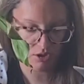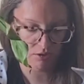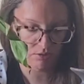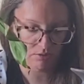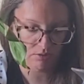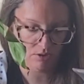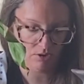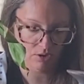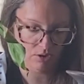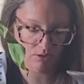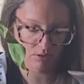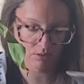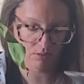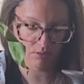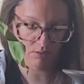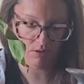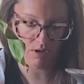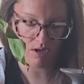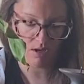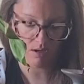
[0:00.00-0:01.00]
you can do
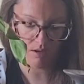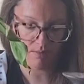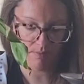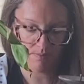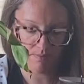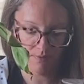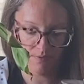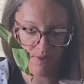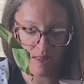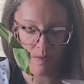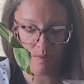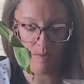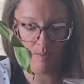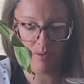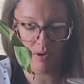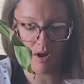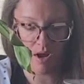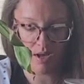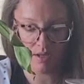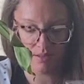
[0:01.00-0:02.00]
flower
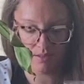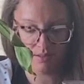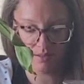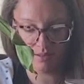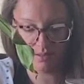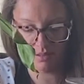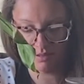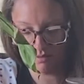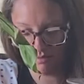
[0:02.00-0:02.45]
pots.